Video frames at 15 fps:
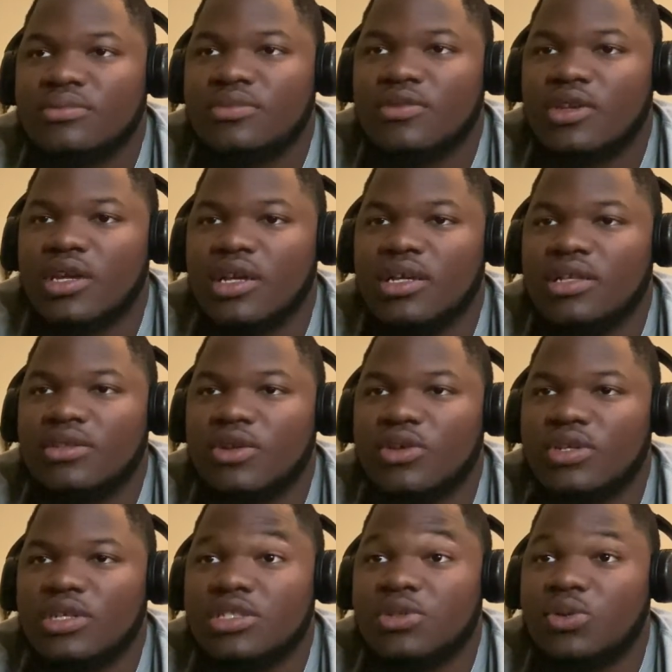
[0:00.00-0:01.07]
Okay,
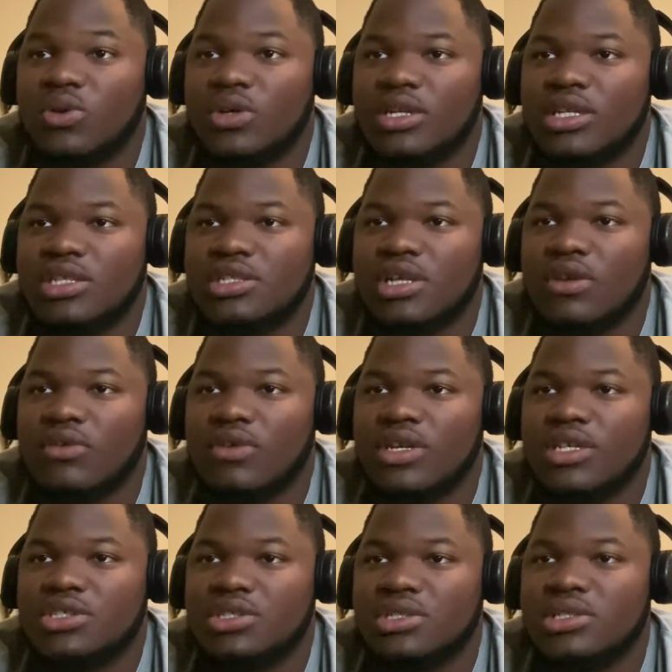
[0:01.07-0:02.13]
3rd and 20 is
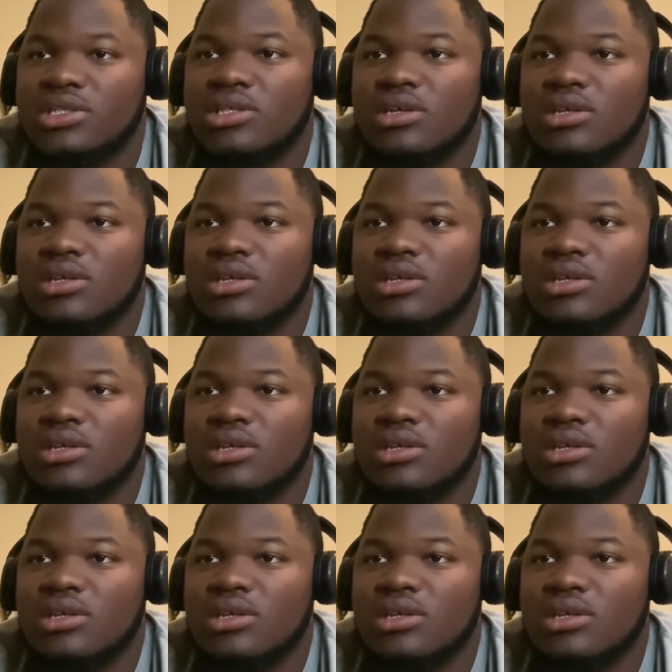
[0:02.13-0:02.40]
outrageous.